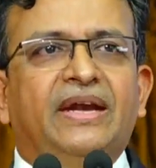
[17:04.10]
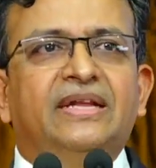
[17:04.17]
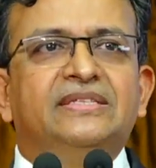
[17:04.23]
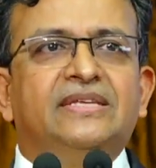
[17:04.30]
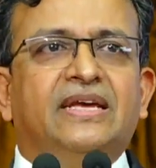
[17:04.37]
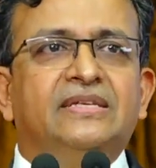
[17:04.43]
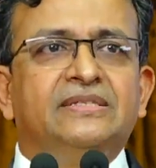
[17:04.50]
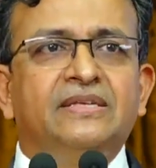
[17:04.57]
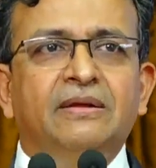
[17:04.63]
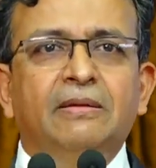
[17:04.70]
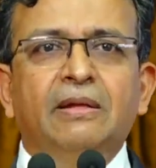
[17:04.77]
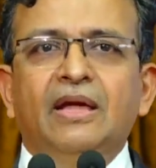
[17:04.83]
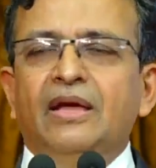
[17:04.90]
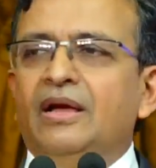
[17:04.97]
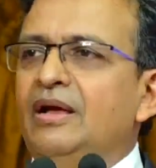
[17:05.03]
and he says,
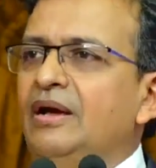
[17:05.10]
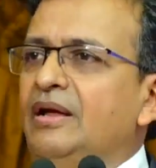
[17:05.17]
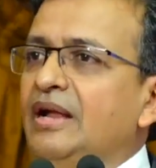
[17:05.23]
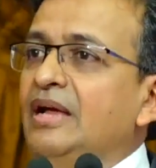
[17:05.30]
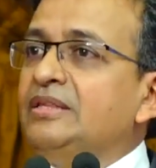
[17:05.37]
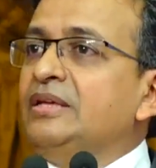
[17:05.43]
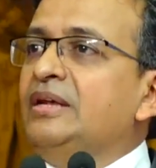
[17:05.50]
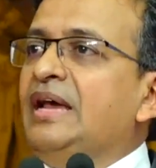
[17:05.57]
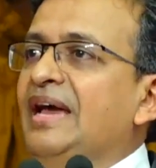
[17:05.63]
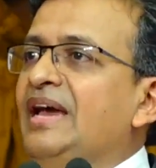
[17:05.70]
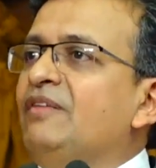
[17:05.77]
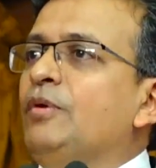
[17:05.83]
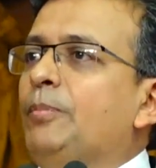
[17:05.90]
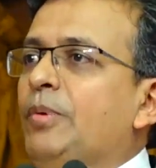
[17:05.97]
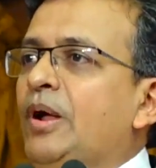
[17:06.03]
Nathan, I
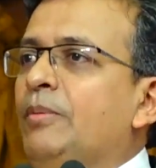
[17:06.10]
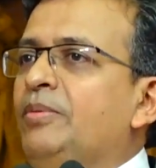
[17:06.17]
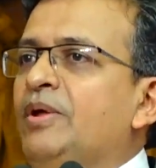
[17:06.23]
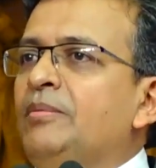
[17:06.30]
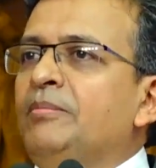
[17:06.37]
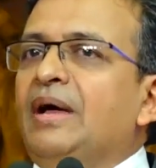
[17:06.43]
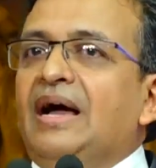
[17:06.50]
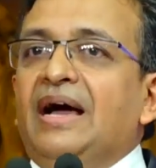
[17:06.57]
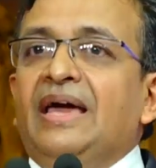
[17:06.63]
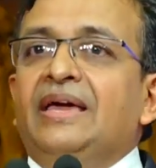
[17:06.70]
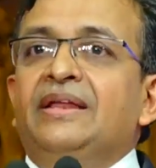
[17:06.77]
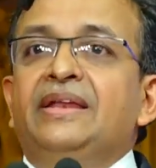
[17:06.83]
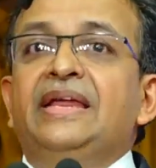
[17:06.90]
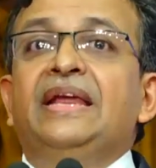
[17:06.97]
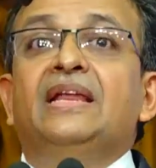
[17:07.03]
have a problem.
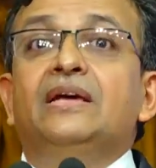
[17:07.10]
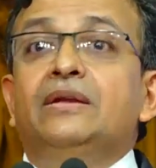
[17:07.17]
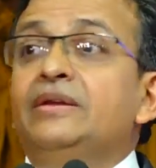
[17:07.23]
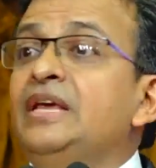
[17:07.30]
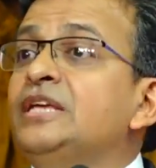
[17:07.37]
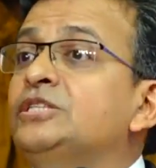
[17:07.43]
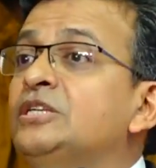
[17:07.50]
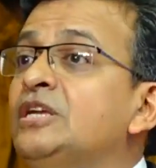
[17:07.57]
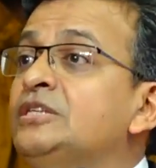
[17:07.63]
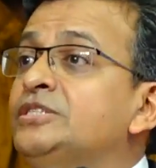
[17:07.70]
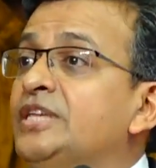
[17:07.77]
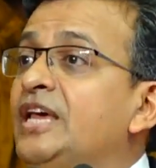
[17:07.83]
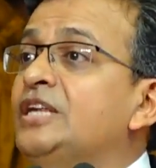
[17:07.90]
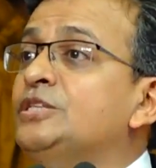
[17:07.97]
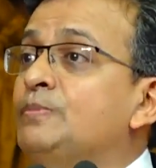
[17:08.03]
I need a regional
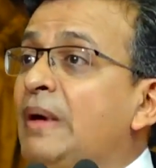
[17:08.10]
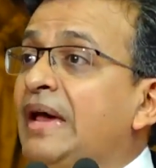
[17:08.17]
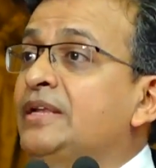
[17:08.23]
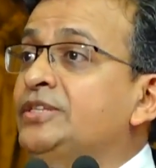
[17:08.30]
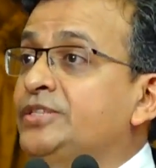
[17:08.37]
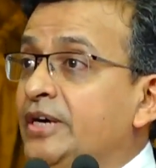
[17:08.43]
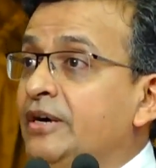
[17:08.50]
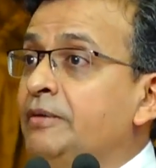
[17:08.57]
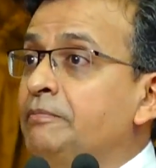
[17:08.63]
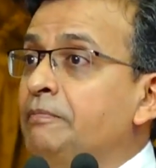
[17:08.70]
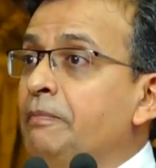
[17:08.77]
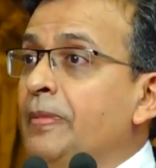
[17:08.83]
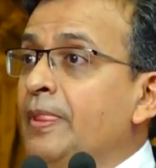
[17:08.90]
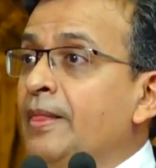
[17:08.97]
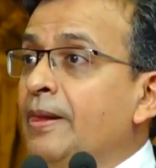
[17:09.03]
sales
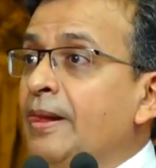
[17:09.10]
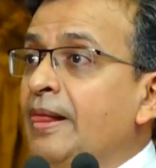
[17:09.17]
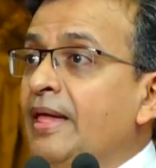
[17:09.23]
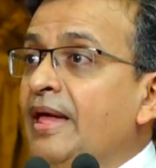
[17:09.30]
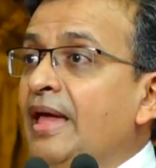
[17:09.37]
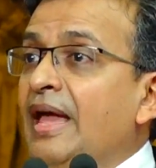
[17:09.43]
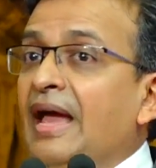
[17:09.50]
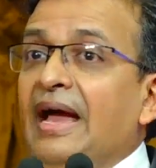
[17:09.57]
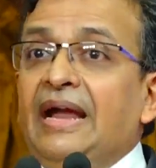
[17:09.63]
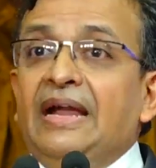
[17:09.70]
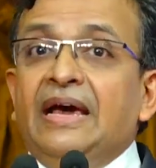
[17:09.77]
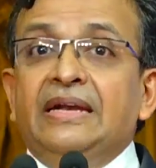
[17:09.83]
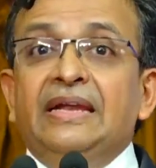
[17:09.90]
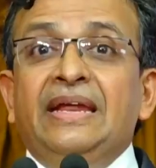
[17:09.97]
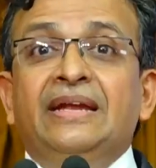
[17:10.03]
manager,
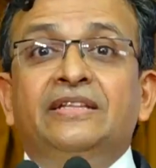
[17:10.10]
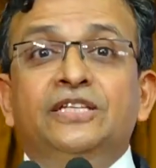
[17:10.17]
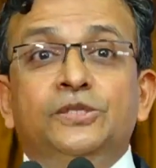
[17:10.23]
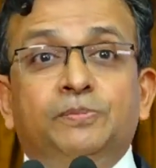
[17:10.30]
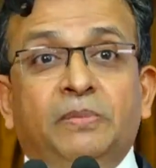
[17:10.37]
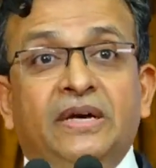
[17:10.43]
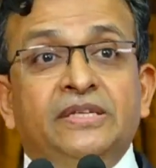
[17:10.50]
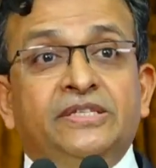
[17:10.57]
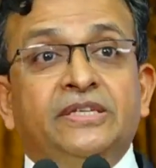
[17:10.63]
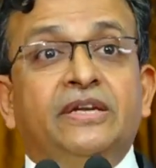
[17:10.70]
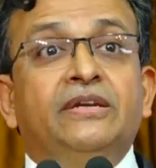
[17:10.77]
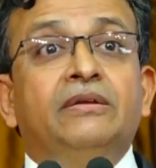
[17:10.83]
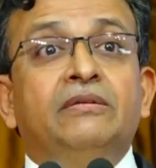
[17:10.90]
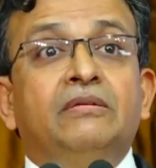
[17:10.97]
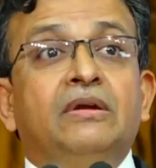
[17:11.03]
and I need this
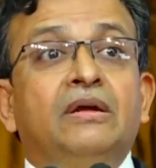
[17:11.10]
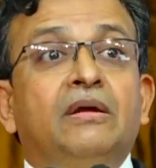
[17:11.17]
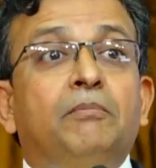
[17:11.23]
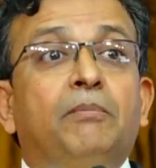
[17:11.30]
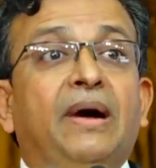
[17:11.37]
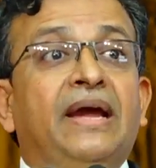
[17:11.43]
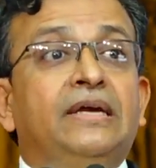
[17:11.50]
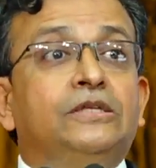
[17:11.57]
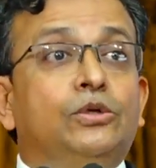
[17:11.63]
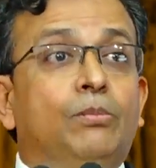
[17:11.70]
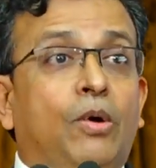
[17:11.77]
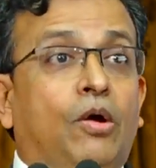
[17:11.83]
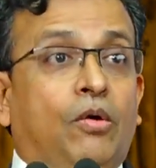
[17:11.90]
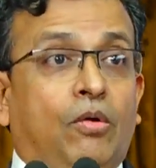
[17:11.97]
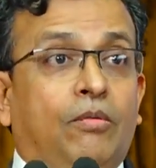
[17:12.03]
person by
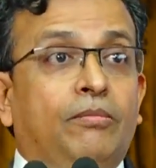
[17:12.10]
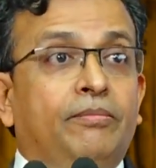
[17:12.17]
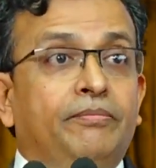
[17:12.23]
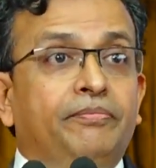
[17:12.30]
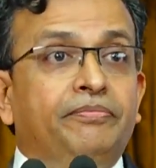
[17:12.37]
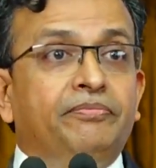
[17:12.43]
tomorrow.